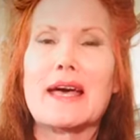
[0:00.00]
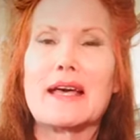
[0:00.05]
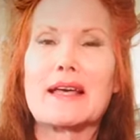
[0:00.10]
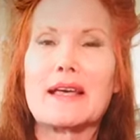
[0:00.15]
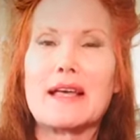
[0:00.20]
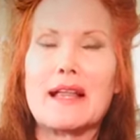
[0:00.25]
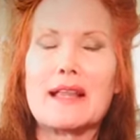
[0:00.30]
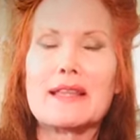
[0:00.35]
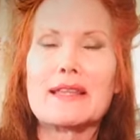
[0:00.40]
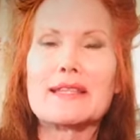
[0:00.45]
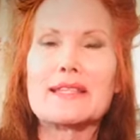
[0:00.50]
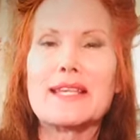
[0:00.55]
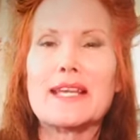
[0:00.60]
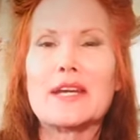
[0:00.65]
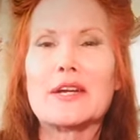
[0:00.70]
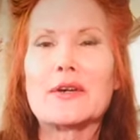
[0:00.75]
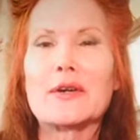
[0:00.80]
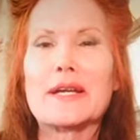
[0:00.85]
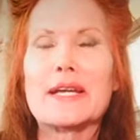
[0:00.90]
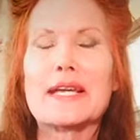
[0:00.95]

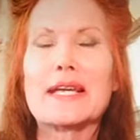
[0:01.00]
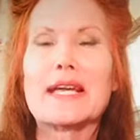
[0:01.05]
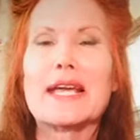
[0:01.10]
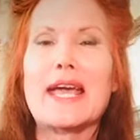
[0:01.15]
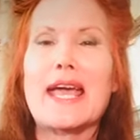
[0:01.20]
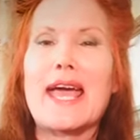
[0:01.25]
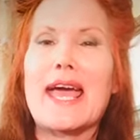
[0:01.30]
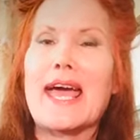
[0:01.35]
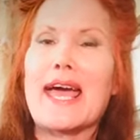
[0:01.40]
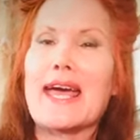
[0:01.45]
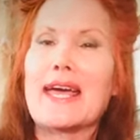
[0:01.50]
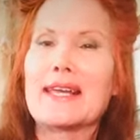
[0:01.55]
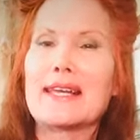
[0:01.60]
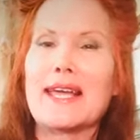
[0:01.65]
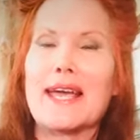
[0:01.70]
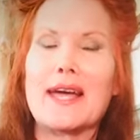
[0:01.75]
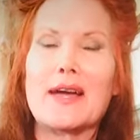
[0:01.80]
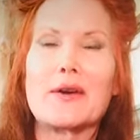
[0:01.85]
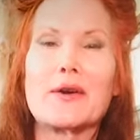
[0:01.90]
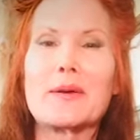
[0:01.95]
culinary, and
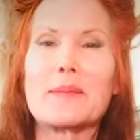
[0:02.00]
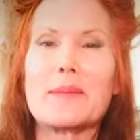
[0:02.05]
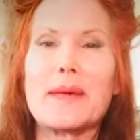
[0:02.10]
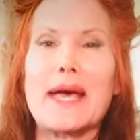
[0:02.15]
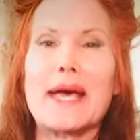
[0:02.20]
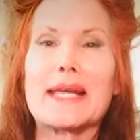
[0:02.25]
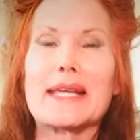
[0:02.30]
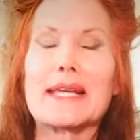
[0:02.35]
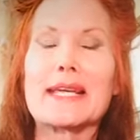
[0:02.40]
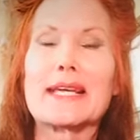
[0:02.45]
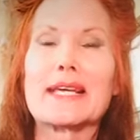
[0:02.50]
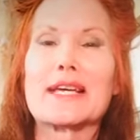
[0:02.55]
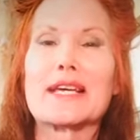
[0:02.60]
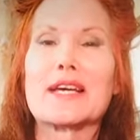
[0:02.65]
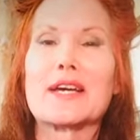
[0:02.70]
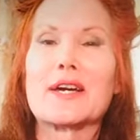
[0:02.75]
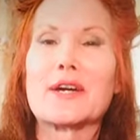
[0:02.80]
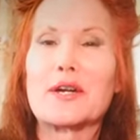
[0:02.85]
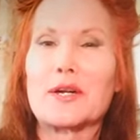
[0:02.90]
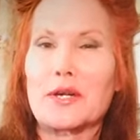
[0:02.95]
aromatic
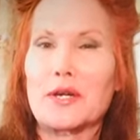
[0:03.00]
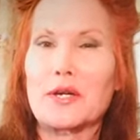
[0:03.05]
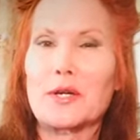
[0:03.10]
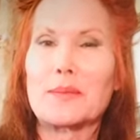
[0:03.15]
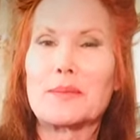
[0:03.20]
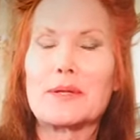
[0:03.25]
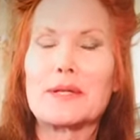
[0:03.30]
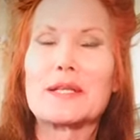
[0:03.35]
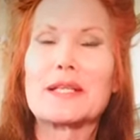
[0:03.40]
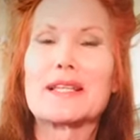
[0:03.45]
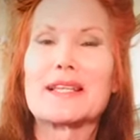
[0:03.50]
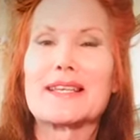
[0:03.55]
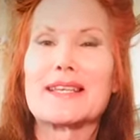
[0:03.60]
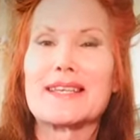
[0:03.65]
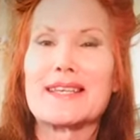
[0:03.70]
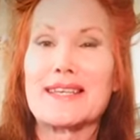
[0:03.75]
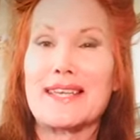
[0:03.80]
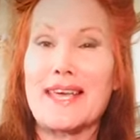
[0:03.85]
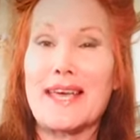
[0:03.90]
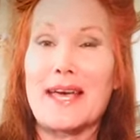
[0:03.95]
herbal
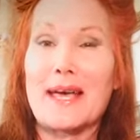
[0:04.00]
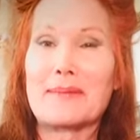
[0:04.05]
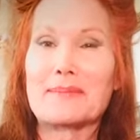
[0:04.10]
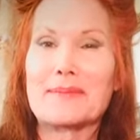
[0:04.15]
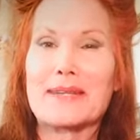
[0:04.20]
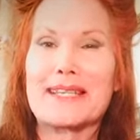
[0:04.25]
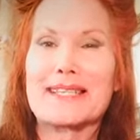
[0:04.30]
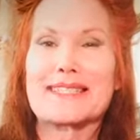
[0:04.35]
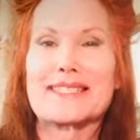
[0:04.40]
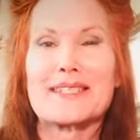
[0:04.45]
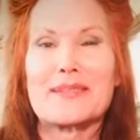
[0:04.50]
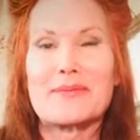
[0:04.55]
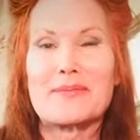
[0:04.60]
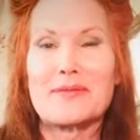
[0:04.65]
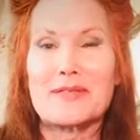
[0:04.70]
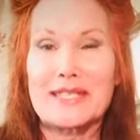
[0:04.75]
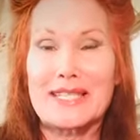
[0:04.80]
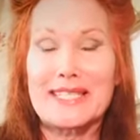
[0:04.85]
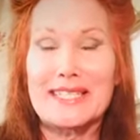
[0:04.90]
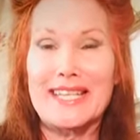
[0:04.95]
cabinet
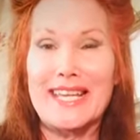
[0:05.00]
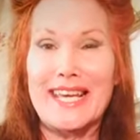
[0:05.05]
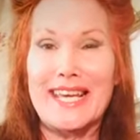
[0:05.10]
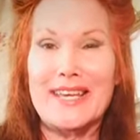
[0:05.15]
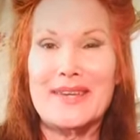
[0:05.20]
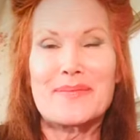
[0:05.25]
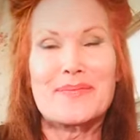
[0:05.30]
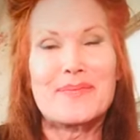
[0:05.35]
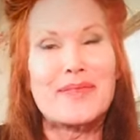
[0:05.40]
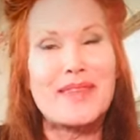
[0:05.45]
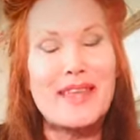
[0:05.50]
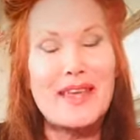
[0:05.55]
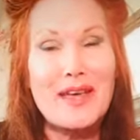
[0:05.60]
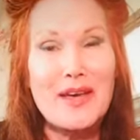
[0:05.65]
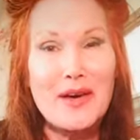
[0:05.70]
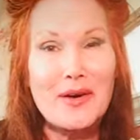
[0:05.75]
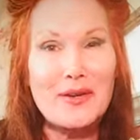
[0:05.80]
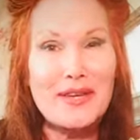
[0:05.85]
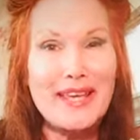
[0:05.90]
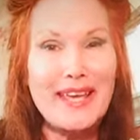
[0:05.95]
today.
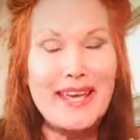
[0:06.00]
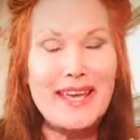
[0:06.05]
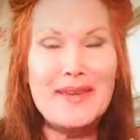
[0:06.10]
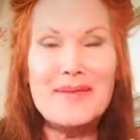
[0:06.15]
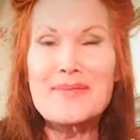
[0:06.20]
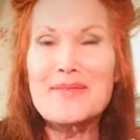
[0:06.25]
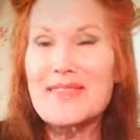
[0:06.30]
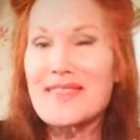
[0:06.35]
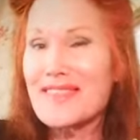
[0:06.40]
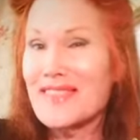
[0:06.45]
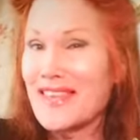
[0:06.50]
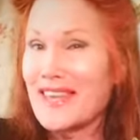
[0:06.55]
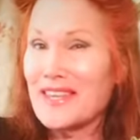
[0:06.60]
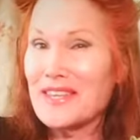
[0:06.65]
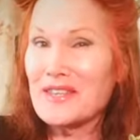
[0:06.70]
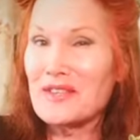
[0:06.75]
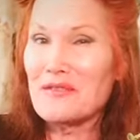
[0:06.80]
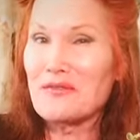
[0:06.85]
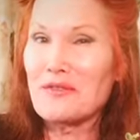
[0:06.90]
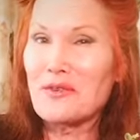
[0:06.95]
Okay? Thank
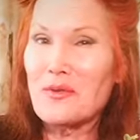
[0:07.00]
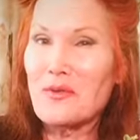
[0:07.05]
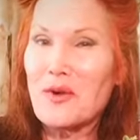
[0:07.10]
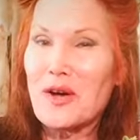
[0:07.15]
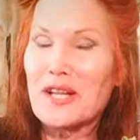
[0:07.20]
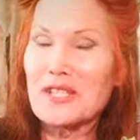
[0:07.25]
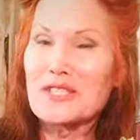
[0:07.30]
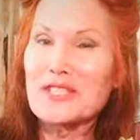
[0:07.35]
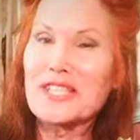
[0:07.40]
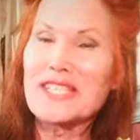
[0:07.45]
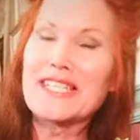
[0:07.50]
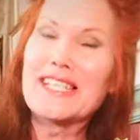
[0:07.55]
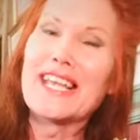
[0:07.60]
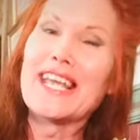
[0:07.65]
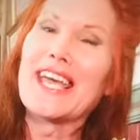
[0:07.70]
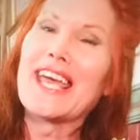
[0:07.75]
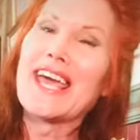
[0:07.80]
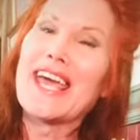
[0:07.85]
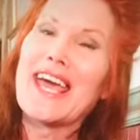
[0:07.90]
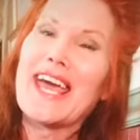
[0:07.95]
you for watching,
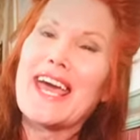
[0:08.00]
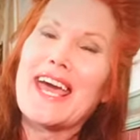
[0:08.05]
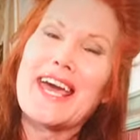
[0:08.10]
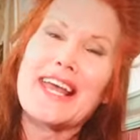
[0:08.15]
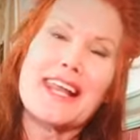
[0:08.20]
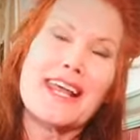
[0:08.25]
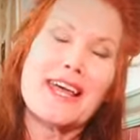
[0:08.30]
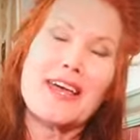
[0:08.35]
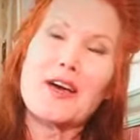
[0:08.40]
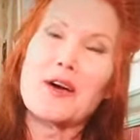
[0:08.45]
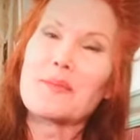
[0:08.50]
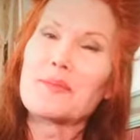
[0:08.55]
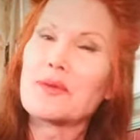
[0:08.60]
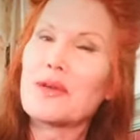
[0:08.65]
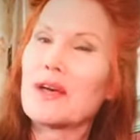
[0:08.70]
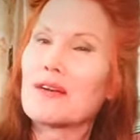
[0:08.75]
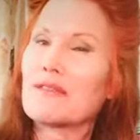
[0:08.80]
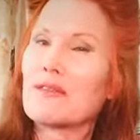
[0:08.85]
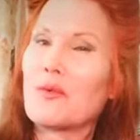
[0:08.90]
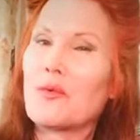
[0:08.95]
and I hope you
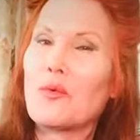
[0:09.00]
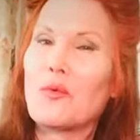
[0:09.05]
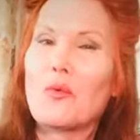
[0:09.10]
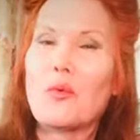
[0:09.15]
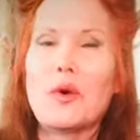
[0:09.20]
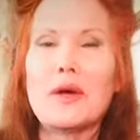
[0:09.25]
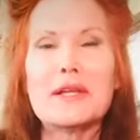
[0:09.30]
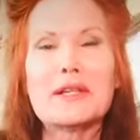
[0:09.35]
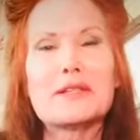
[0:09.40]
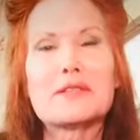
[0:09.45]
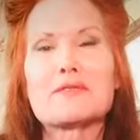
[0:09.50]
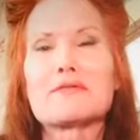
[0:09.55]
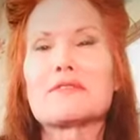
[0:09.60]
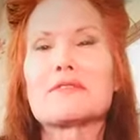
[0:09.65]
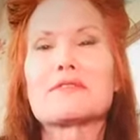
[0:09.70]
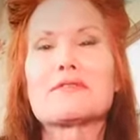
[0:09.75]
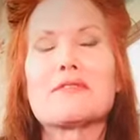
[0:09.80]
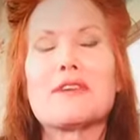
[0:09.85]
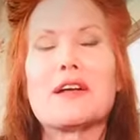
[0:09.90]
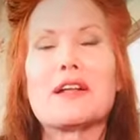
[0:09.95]
have a wonderful
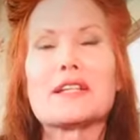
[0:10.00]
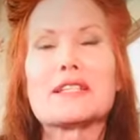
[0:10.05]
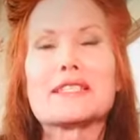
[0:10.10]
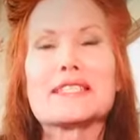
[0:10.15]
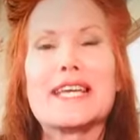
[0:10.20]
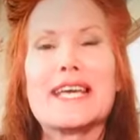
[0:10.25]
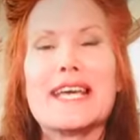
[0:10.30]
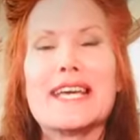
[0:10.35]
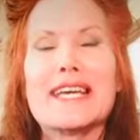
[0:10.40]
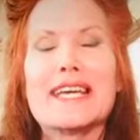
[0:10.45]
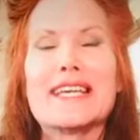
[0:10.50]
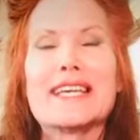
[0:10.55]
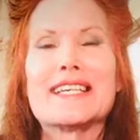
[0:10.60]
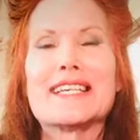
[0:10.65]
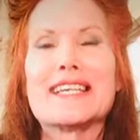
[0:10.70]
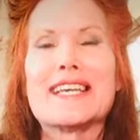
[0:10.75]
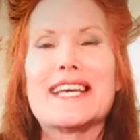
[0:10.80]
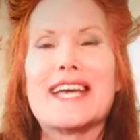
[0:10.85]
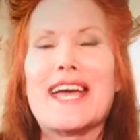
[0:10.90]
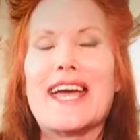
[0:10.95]
fall day
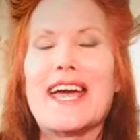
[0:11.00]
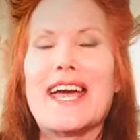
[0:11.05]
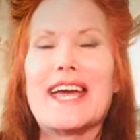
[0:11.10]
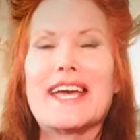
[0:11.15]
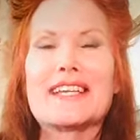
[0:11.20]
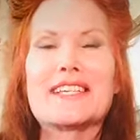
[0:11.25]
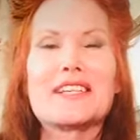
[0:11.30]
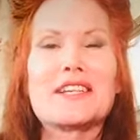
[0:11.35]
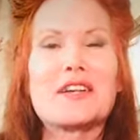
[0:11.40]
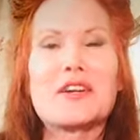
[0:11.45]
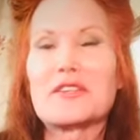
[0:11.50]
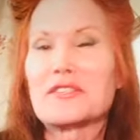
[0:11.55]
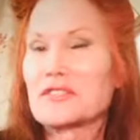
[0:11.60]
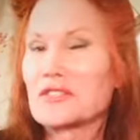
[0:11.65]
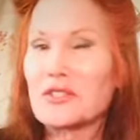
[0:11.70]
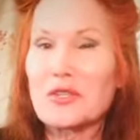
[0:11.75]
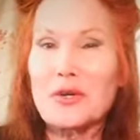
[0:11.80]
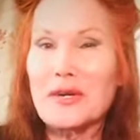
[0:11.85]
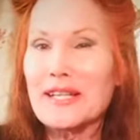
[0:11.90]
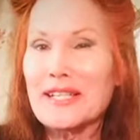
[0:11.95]
and are
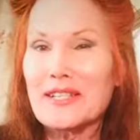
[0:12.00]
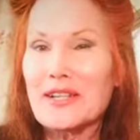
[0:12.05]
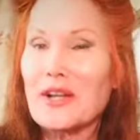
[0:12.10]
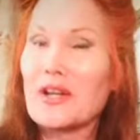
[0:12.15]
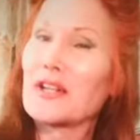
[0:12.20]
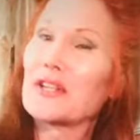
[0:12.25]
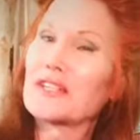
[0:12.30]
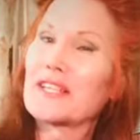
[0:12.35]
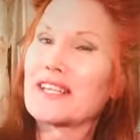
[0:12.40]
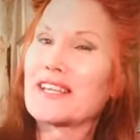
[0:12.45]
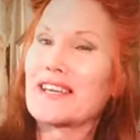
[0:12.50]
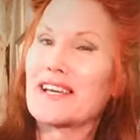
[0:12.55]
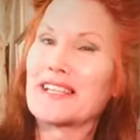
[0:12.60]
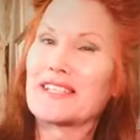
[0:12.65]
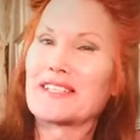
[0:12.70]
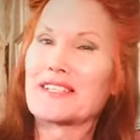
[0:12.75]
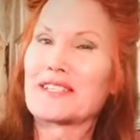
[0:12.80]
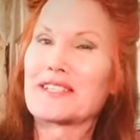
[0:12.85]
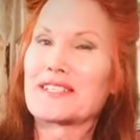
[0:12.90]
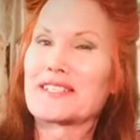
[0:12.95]
enjoying all the
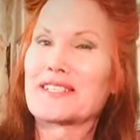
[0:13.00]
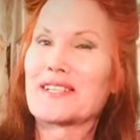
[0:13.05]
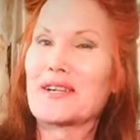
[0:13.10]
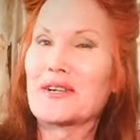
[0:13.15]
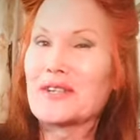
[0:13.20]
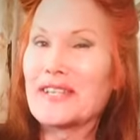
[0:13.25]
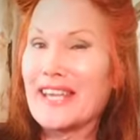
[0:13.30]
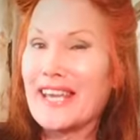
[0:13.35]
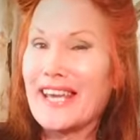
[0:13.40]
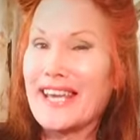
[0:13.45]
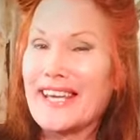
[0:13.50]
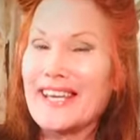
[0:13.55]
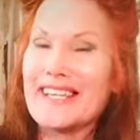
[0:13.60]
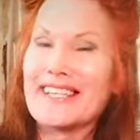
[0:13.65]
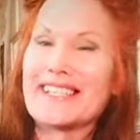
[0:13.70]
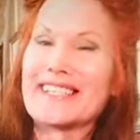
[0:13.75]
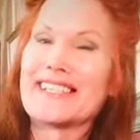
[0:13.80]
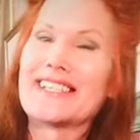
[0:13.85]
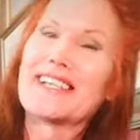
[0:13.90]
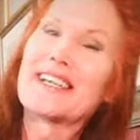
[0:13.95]
colors. Okay?
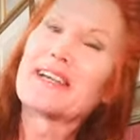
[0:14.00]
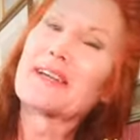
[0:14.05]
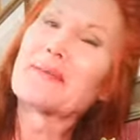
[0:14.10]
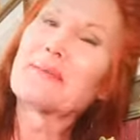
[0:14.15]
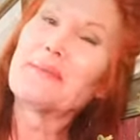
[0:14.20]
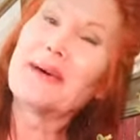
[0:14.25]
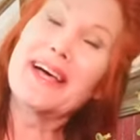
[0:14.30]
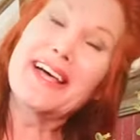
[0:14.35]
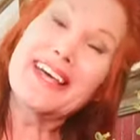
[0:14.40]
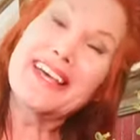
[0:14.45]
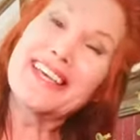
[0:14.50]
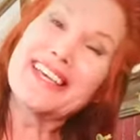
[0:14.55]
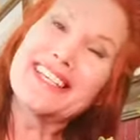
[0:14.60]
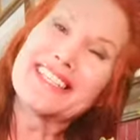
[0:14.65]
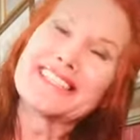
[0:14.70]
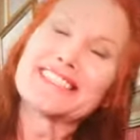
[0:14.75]
Bye.